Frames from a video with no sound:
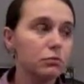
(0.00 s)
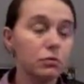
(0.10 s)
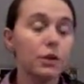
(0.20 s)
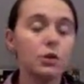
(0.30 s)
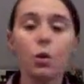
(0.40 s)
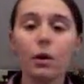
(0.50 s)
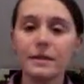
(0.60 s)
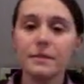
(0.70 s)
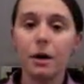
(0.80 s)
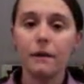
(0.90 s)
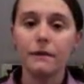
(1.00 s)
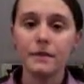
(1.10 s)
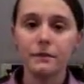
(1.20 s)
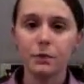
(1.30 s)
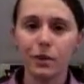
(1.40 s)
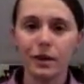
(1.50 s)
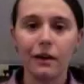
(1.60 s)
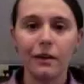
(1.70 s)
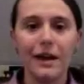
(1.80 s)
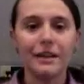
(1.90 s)
the tourism office of North
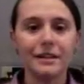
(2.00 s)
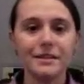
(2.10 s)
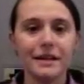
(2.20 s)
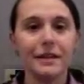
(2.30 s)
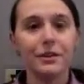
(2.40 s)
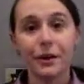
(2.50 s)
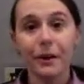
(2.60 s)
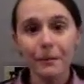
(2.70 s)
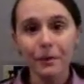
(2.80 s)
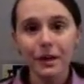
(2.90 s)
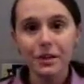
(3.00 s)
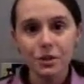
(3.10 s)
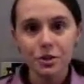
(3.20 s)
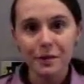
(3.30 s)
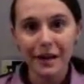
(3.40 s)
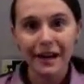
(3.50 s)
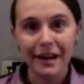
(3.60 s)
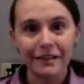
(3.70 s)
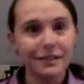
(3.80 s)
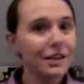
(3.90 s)
Carolina, and said, I'm going to
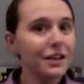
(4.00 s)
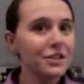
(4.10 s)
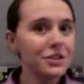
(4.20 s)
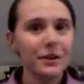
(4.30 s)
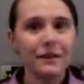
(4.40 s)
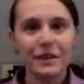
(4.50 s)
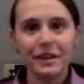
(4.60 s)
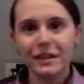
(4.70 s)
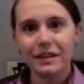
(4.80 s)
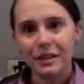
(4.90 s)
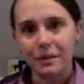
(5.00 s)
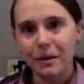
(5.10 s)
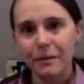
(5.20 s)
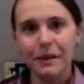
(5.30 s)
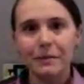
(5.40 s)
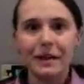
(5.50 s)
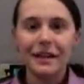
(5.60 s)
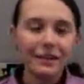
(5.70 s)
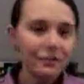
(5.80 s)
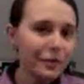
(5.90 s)
Japan. Do you have anything that you might be able to
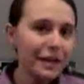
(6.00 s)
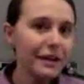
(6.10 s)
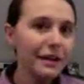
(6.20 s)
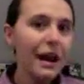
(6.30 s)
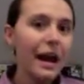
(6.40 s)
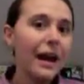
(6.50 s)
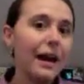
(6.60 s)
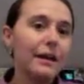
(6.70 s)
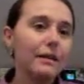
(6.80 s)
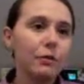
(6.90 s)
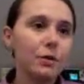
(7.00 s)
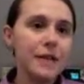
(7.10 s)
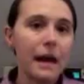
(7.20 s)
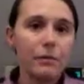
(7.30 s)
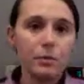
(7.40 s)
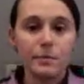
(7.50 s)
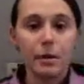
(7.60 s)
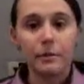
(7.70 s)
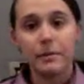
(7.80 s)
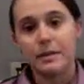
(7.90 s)
give me? And of course they haven't
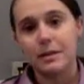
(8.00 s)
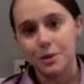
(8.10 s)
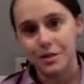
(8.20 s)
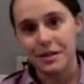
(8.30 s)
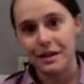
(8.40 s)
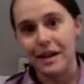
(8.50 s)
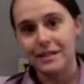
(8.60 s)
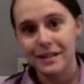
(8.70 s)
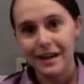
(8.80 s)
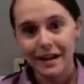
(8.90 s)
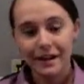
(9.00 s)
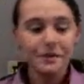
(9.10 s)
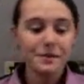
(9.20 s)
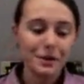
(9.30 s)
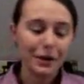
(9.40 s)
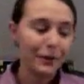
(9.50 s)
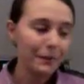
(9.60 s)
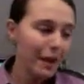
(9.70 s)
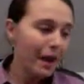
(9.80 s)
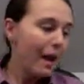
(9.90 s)
responded because I just did that today. So,
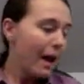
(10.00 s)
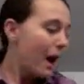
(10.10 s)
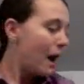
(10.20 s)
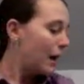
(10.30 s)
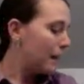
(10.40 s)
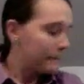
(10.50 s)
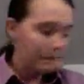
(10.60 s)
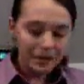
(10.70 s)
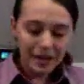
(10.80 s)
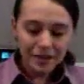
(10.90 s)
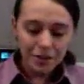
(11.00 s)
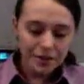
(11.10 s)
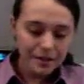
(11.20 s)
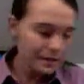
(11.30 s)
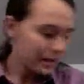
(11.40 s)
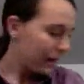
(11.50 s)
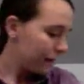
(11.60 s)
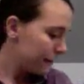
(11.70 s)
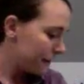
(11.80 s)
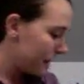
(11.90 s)
but that's just
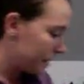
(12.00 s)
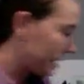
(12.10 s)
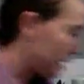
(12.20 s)
stuff that